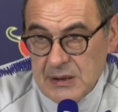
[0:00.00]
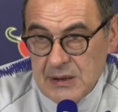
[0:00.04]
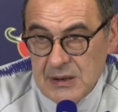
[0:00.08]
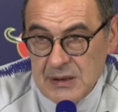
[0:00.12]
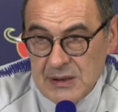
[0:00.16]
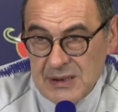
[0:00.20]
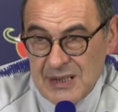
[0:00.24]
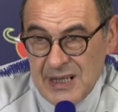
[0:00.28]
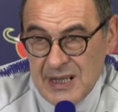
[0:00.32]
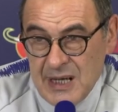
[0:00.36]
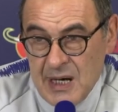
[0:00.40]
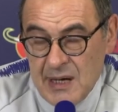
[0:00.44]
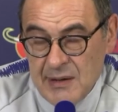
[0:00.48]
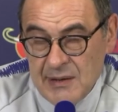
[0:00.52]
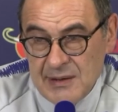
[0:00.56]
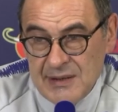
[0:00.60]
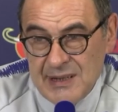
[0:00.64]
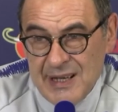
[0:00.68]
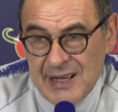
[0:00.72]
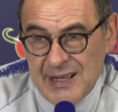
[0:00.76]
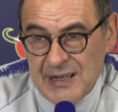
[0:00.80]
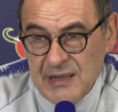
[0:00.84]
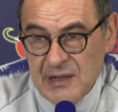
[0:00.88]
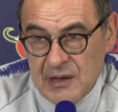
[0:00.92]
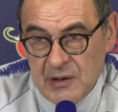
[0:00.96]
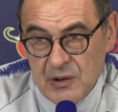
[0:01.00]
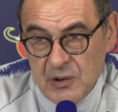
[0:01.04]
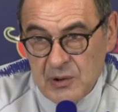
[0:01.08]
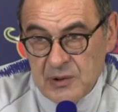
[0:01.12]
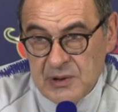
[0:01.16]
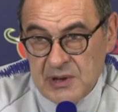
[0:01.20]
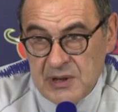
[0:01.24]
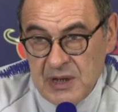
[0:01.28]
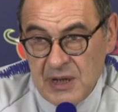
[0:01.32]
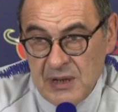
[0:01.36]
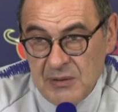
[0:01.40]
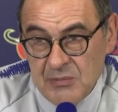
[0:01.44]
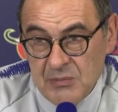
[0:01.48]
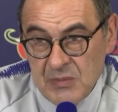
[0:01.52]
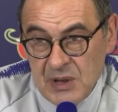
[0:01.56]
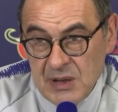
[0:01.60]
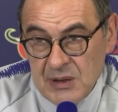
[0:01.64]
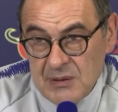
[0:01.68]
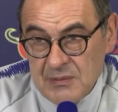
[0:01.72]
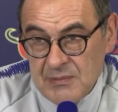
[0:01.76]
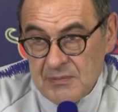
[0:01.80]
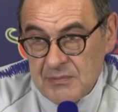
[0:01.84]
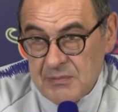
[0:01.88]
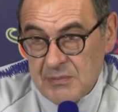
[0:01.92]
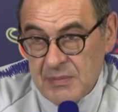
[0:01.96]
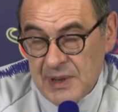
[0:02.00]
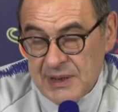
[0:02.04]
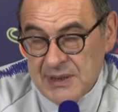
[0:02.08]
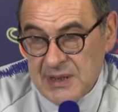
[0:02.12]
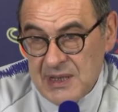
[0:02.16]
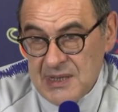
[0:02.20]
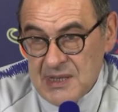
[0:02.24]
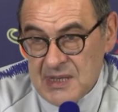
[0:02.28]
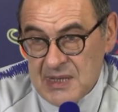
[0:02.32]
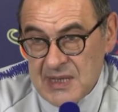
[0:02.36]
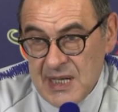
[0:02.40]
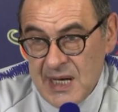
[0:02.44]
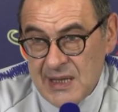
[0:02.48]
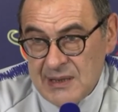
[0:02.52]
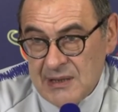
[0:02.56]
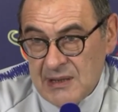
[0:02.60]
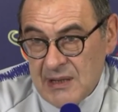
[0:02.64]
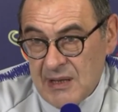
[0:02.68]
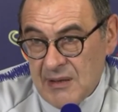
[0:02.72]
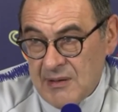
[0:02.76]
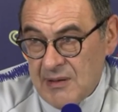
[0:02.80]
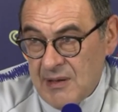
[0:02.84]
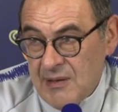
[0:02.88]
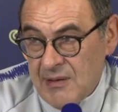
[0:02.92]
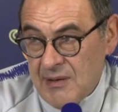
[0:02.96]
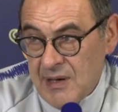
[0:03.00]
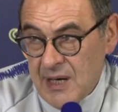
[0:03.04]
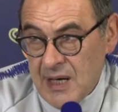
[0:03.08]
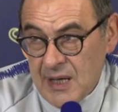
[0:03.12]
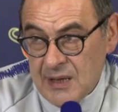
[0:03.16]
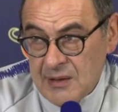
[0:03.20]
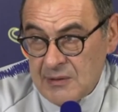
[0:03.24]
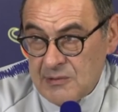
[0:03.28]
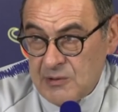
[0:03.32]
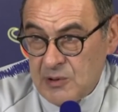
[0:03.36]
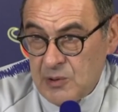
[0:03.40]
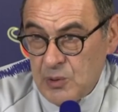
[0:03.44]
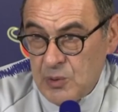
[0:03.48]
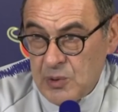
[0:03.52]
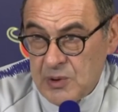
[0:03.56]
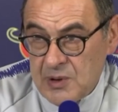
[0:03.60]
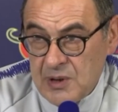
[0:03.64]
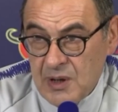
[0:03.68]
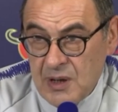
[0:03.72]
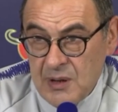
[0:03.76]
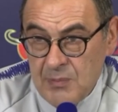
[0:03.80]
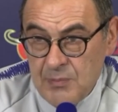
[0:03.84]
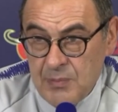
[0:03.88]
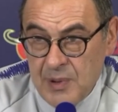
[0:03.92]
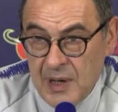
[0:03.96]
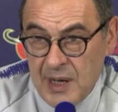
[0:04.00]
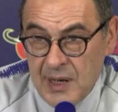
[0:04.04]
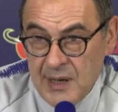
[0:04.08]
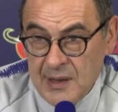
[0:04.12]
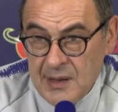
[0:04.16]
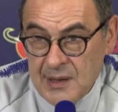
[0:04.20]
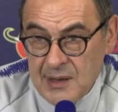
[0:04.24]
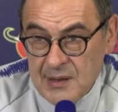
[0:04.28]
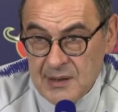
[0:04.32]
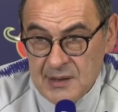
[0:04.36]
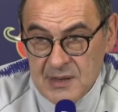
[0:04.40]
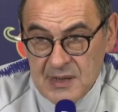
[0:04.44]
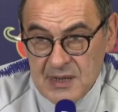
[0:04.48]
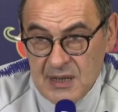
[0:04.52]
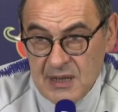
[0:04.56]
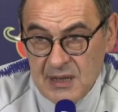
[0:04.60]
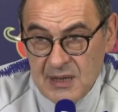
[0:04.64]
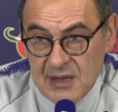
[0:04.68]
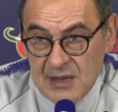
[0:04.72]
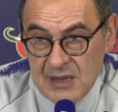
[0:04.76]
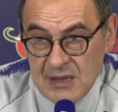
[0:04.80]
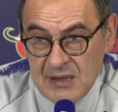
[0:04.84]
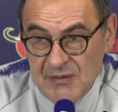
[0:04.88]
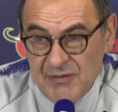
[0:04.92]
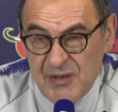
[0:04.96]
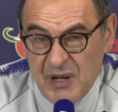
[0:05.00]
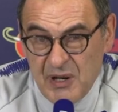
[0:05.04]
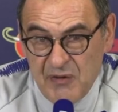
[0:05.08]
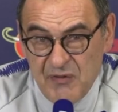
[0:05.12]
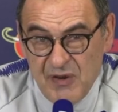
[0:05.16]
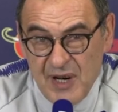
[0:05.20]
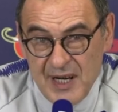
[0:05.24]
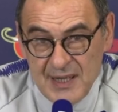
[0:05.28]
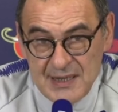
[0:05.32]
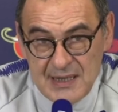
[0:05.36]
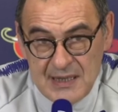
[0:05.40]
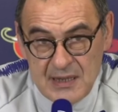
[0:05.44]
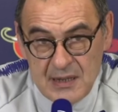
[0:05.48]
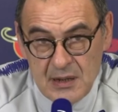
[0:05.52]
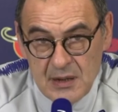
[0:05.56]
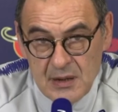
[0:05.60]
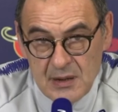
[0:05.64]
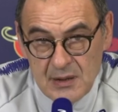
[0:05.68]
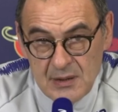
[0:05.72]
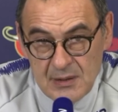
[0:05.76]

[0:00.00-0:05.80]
They are a technical team, but inside there are two, three players very fast.